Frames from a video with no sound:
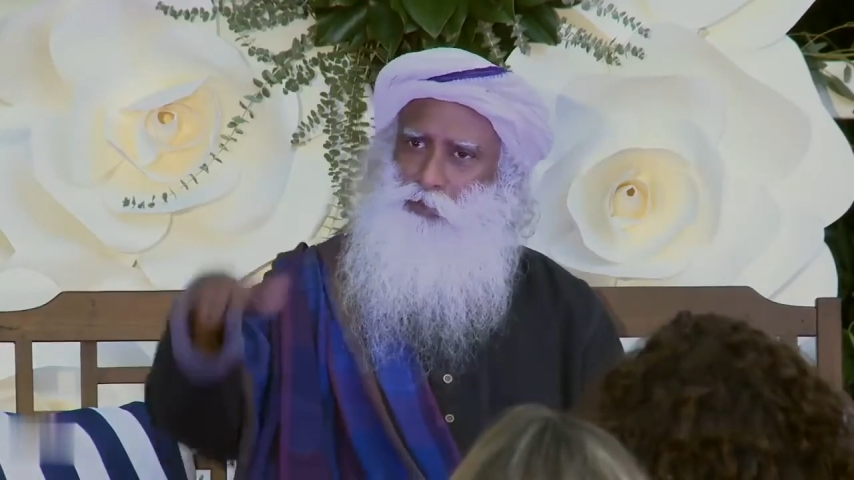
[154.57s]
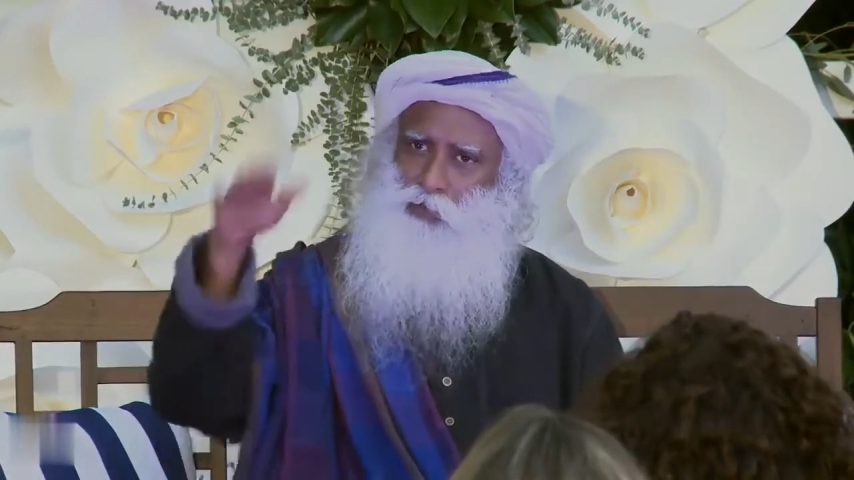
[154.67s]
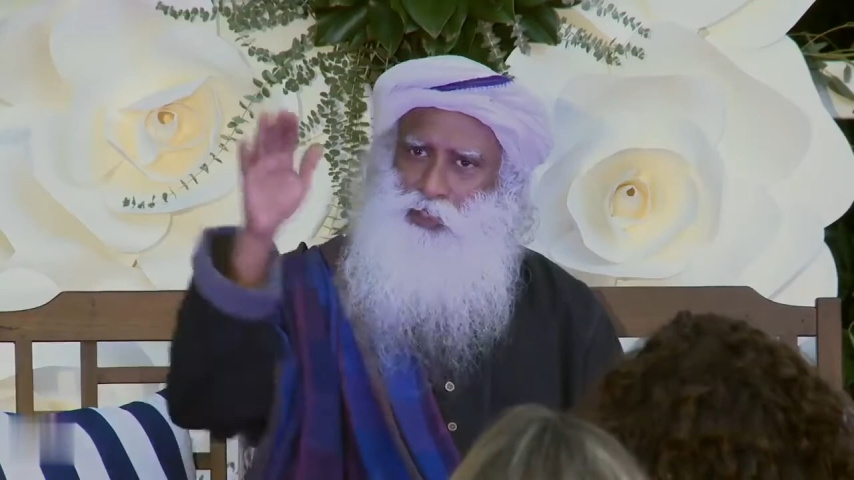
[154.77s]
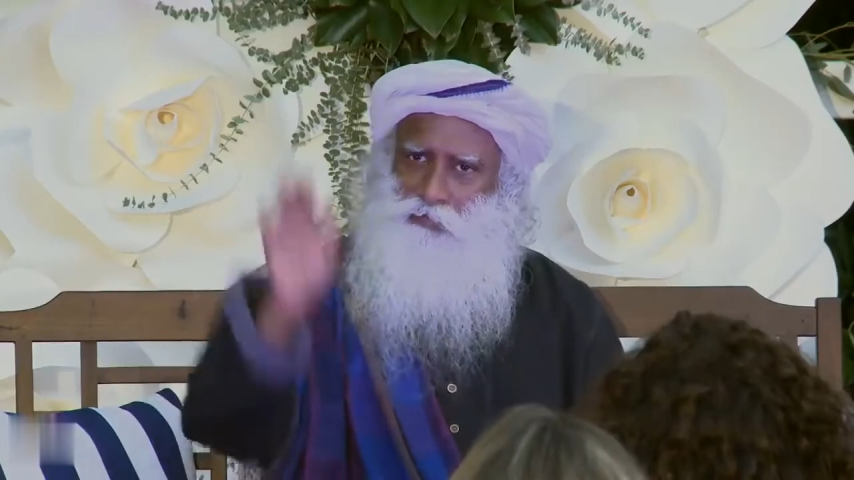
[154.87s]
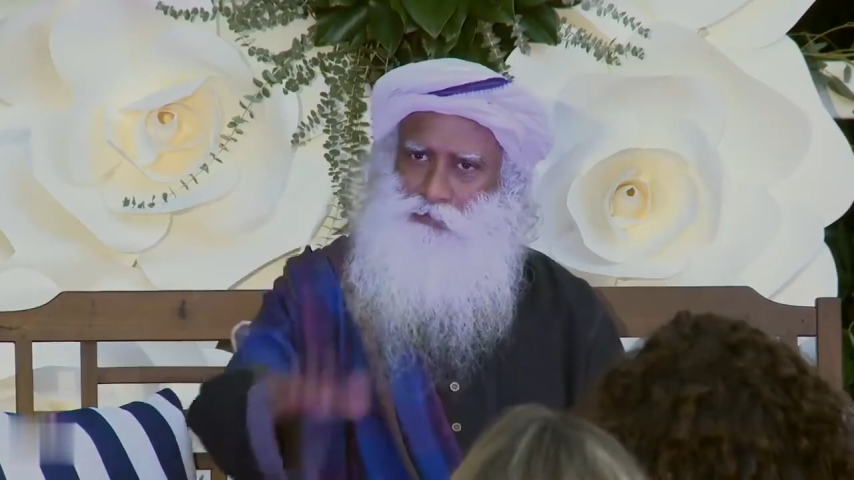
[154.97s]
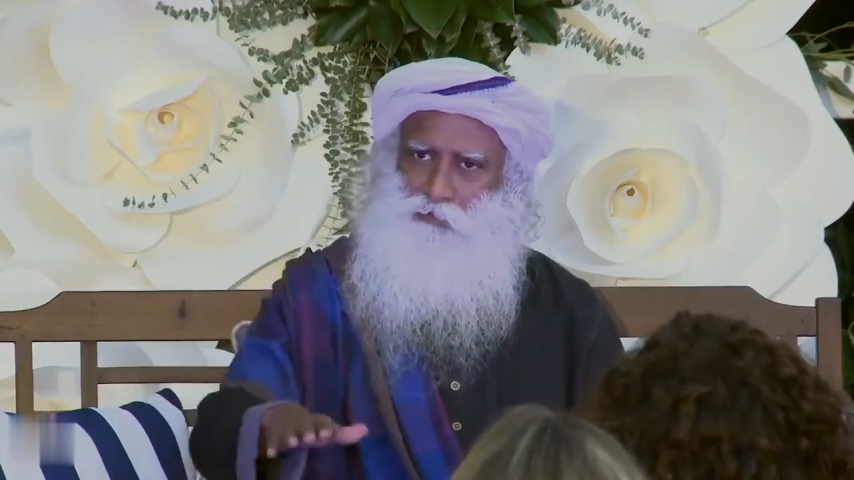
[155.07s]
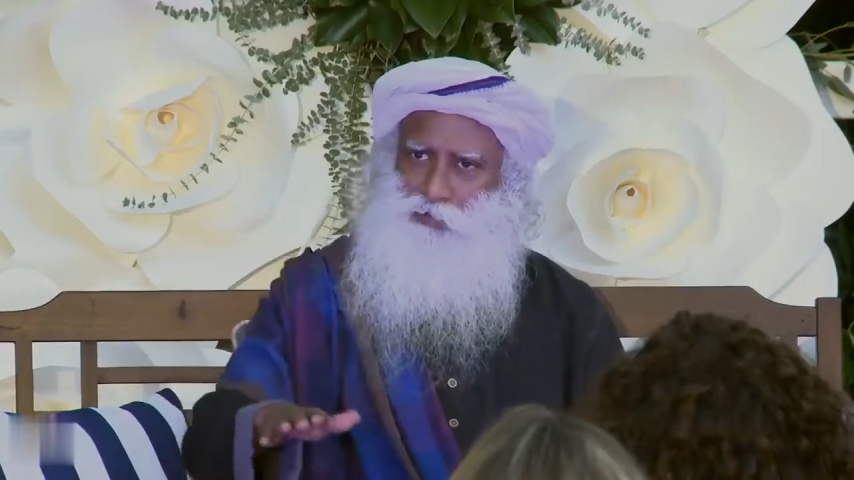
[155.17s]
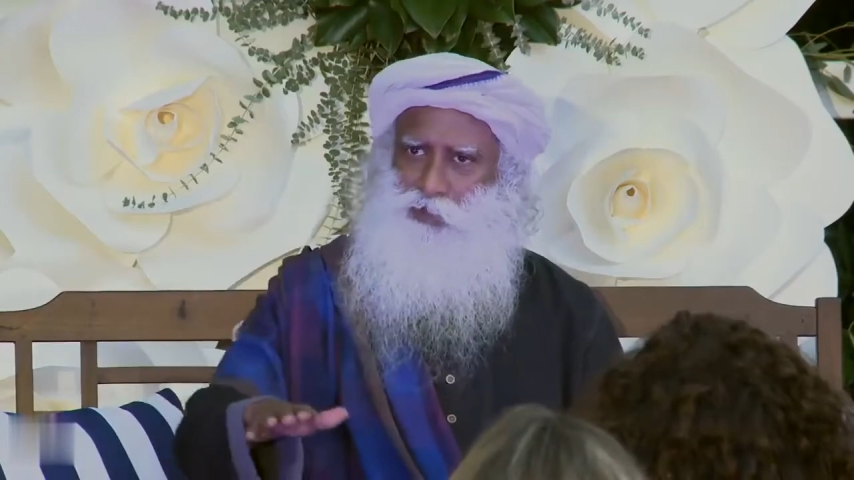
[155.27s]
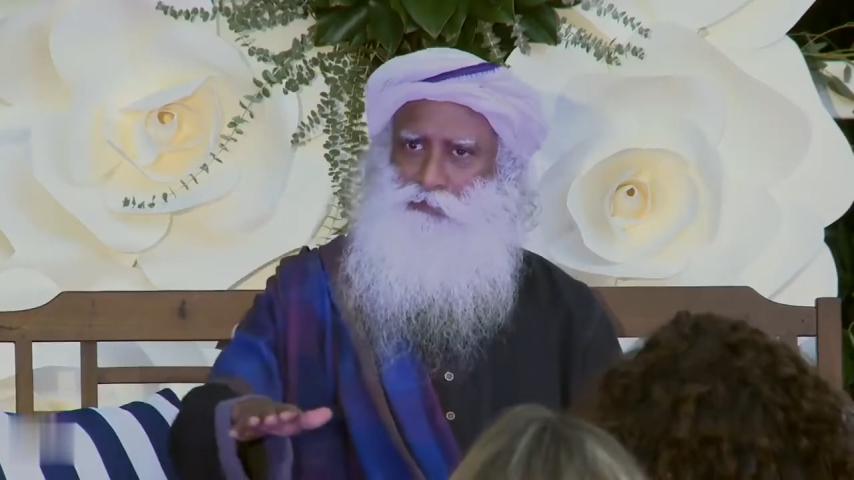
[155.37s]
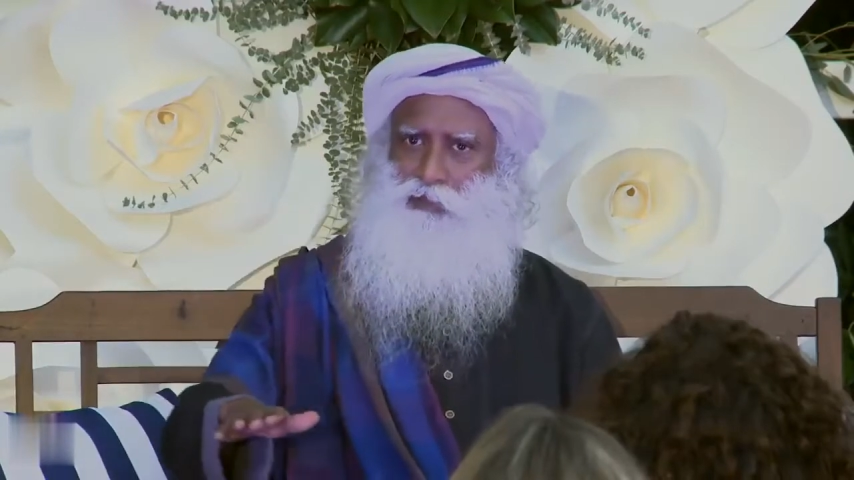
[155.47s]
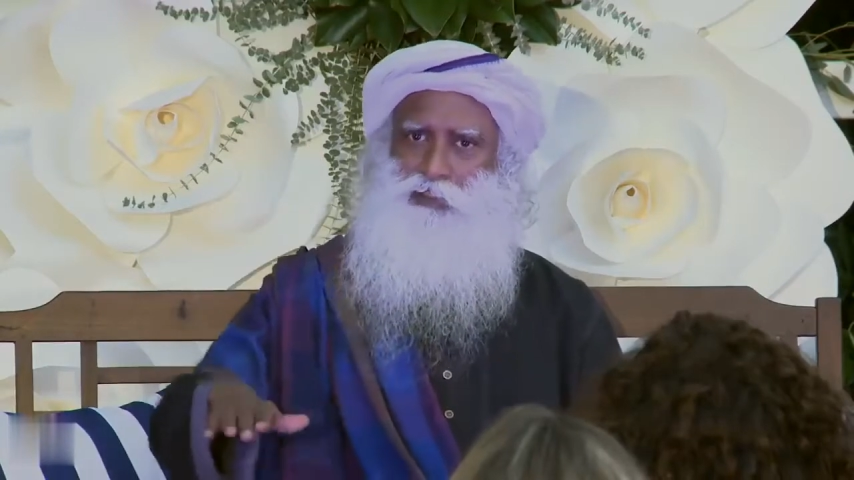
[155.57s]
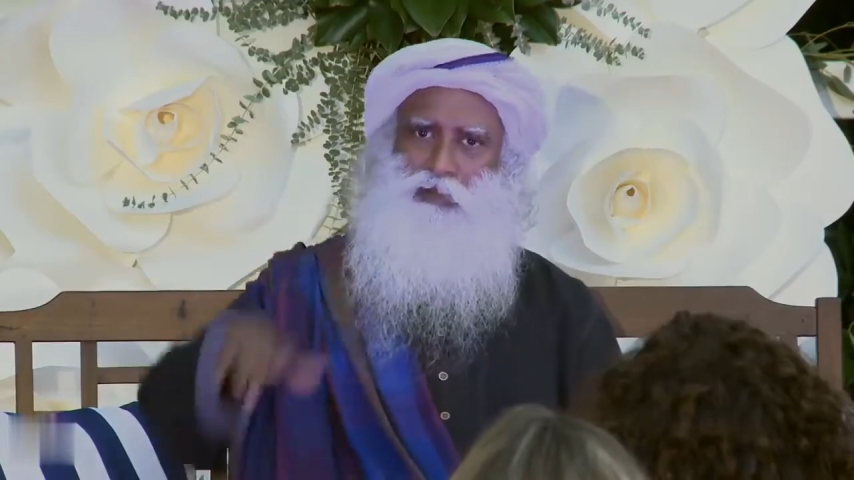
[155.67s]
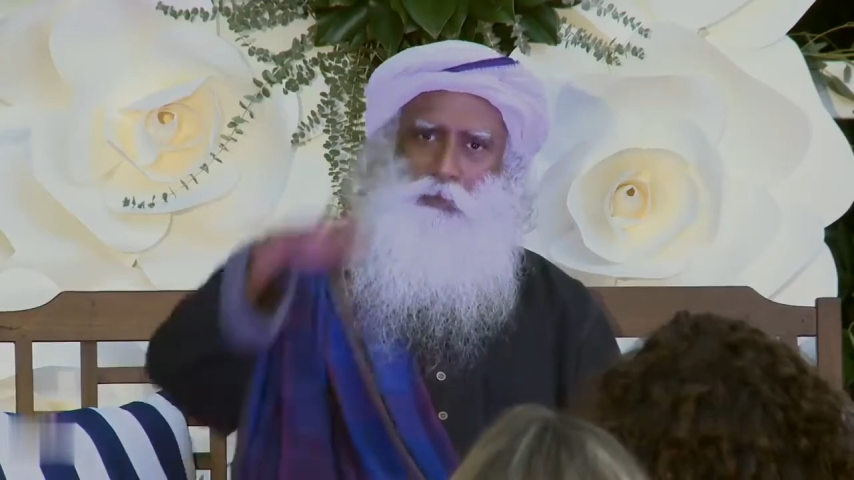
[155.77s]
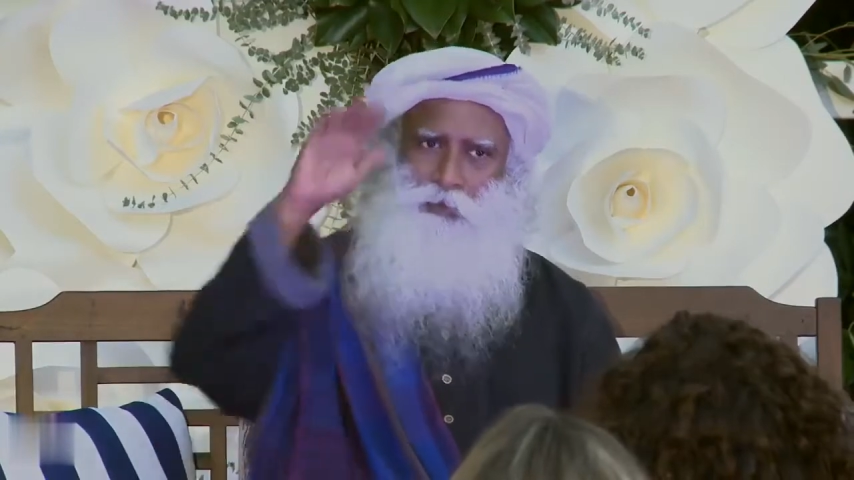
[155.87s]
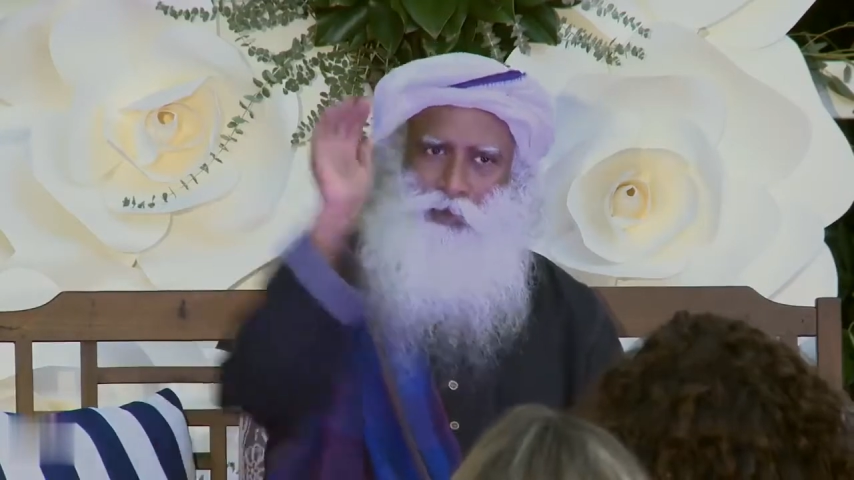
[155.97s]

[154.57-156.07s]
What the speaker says: your liver function will stop,